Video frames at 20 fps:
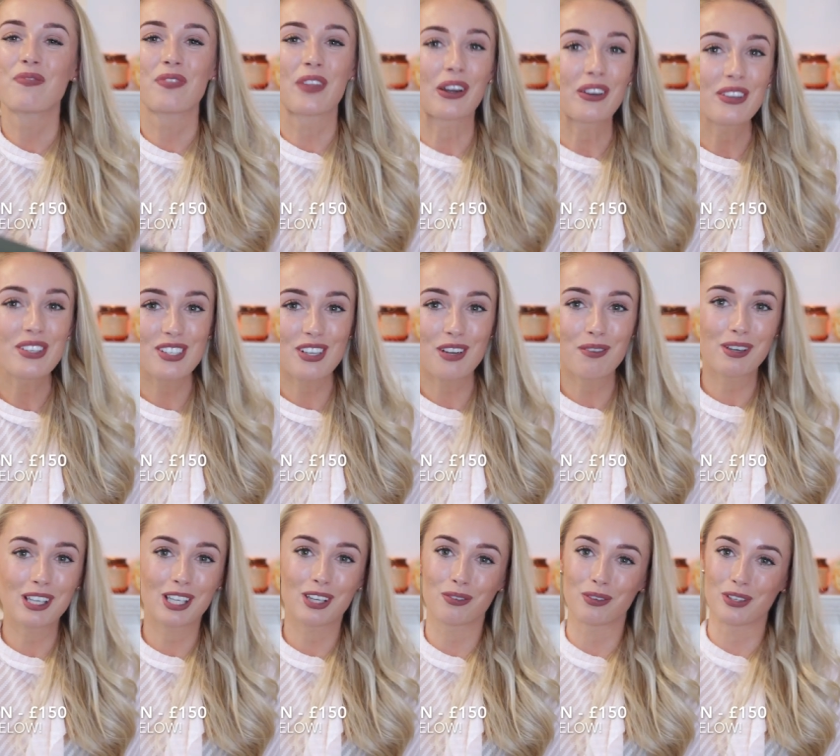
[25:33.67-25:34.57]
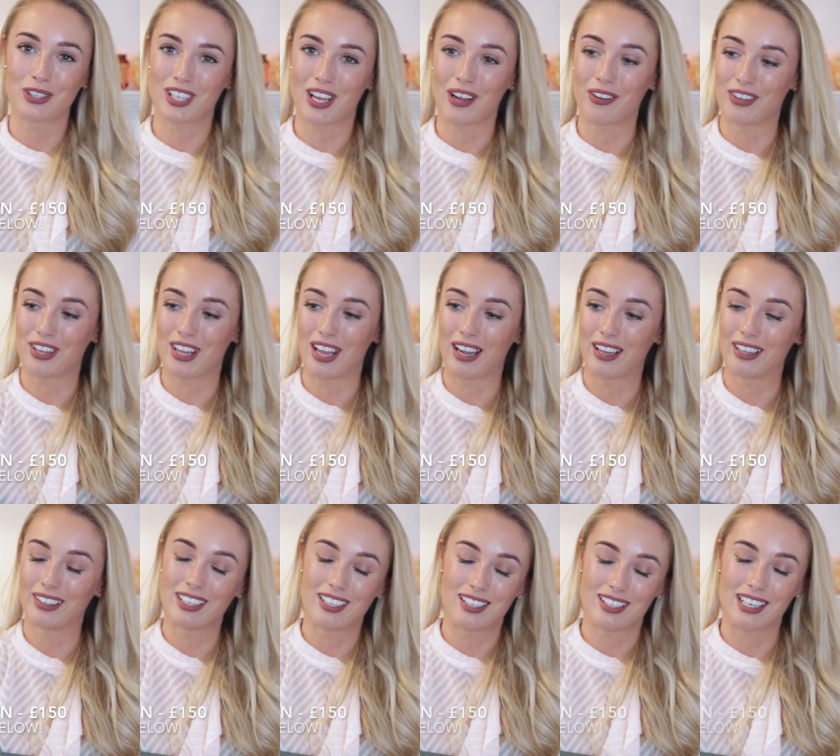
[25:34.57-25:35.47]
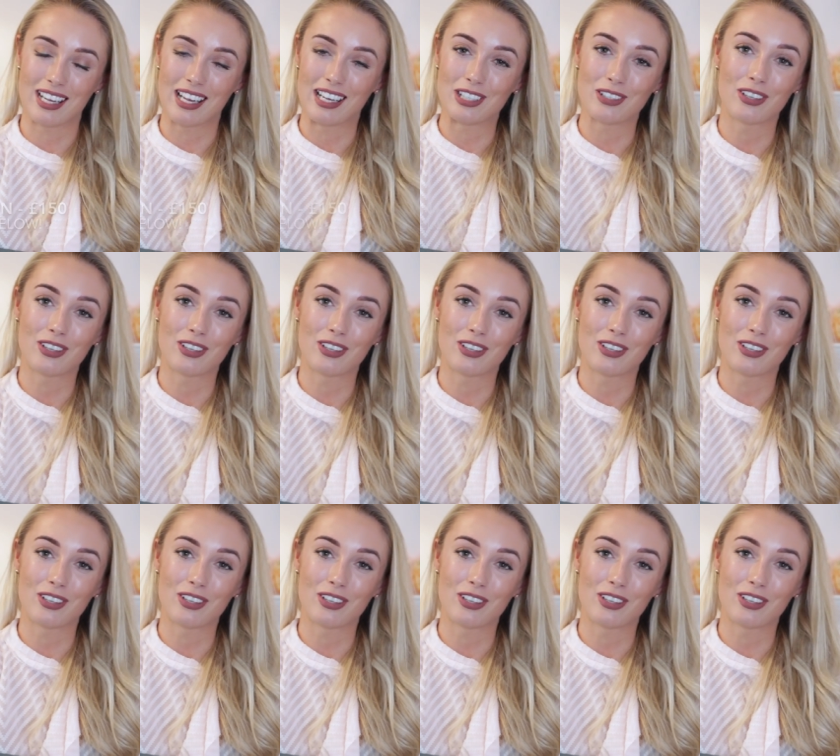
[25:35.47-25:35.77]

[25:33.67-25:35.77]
There are so many good ones out there this year.